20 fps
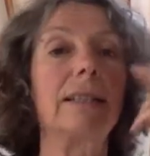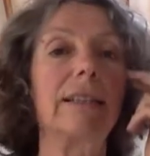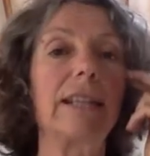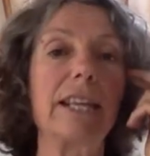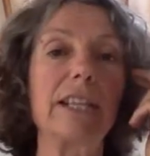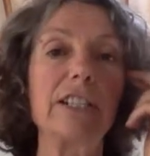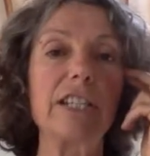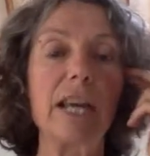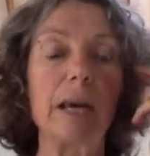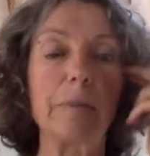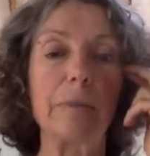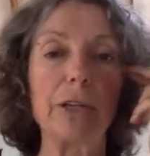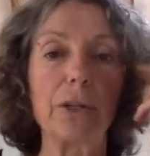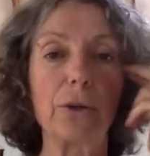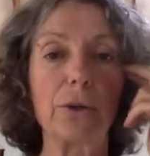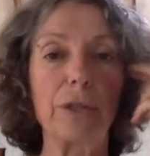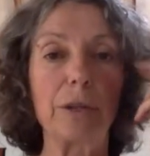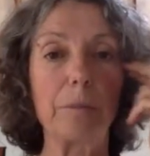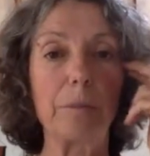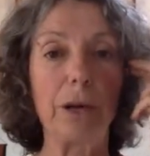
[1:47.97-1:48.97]
Then tapping
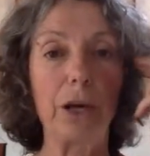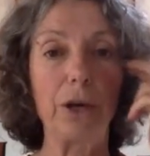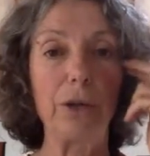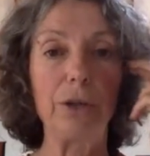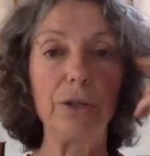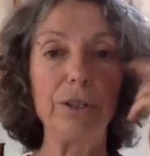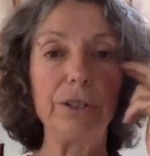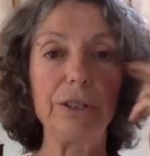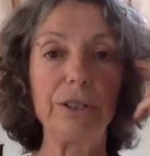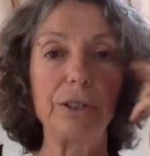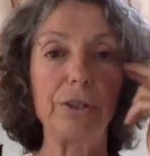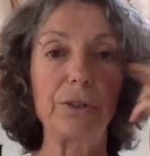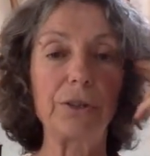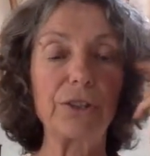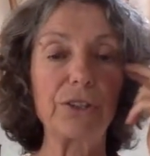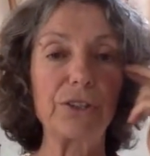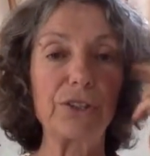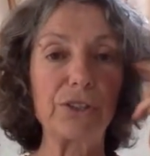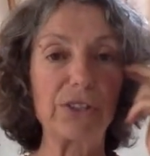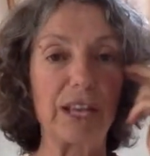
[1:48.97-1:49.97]
on the bone on
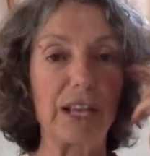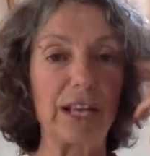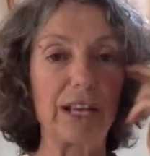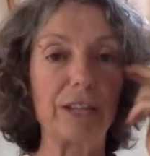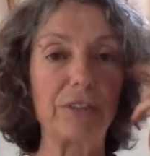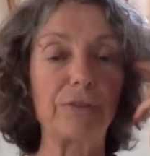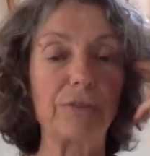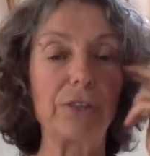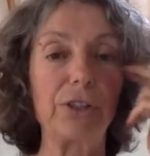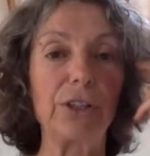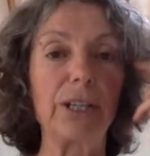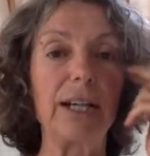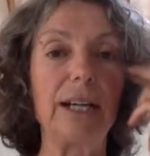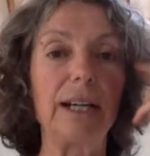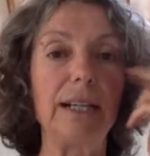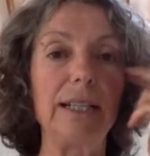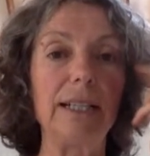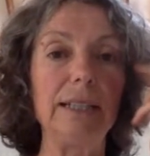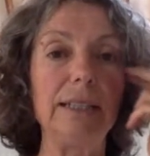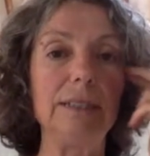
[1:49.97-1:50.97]
the side of your
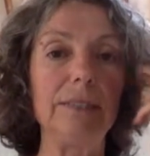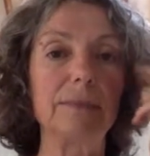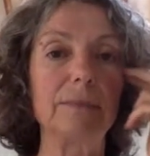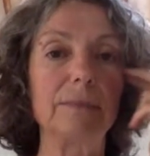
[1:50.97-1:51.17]
eye,